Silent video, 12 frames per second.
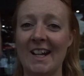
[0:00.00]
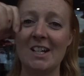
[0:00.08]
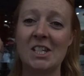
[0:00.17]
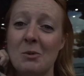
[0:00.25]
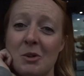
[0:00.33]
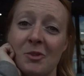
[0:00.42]

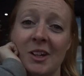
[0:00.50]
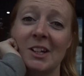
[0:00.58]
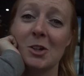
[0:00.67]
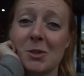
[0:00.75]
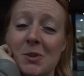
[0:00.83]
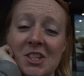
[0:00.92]
So we finally
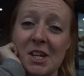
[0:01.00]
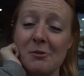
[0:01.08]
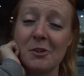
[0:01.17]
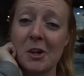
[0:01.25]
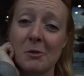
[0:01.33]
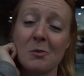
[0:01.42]
got some
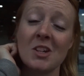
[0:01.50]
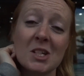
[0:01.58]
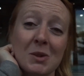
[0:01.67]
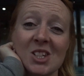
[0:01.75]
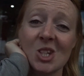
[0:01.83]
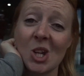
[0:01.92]
seafood. We just
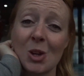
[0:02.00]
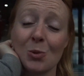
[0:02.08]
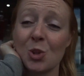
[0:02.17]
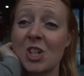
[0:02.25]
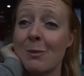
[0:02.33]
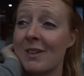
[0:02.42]
went to the
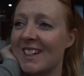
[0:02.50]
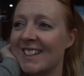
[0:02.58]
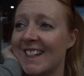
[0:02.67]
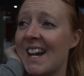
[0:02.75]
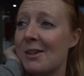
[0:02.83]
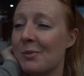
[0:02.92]
local chippy in
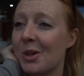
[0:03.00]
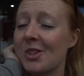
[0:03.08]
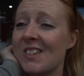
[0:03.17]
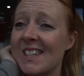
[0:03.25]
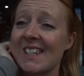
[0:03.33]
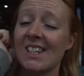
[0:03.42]
the end
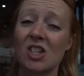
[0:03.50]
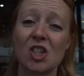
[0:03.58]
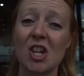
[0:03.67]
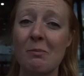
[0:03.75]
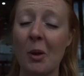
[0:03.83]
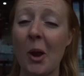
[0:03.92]
because it's
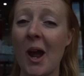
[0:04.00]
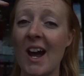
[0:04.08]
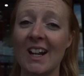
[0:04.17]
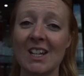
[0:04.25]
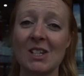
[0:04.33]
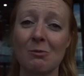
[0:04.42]
cheaper
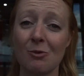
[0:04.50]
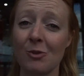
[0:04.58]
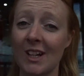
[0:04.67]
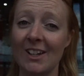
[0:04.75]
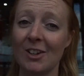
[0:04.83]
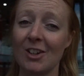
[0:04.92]
and it's
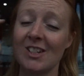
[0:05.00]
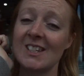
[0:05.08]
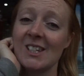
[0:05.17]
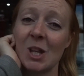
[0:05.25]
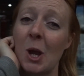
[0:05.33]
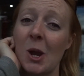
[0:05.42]
really good.
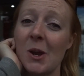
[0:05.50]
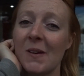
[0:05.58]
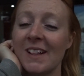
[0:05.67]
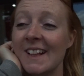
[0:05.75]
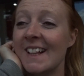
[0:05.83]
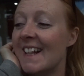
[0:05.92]
So
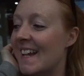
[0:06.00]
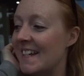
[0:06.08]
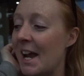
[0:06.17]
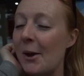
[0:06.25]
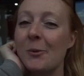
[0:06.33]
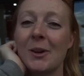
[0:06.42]

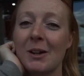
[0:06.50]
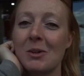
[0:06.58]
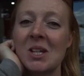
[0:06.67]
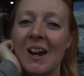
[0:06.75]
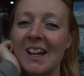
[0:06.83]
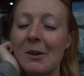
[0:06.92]
yeah, we're going to be
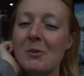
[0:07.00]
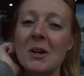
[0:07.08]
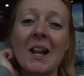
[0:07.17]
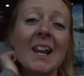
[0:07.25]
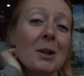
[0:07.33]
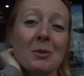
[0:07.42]
tucking in. We've
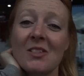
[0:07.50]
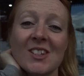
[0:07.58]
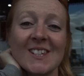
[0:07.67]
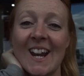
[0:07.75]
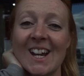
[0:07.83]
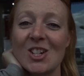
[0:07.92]
got a little bit of a
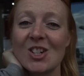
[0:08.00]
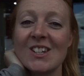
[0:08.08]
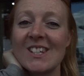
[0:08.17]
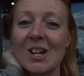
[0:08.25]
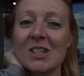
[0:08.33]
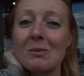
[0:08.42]
selection,
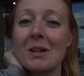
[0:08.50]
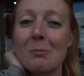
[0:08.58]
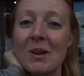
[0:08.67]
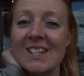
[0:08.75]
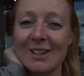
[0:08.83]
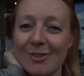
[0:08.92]
so it's something a
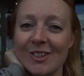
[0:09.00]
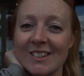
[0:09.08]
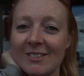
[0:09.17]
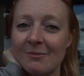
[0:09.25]
bit different.